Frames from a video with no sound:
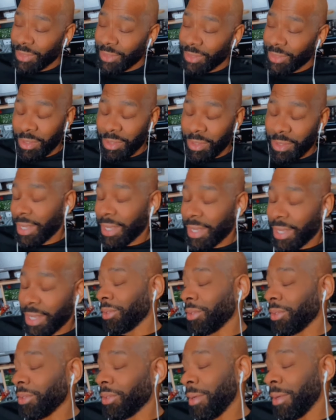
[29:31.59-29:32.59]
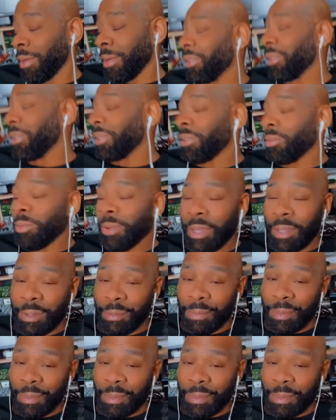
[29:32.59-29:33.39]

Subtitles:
Or, I don't know. I'm under the weather,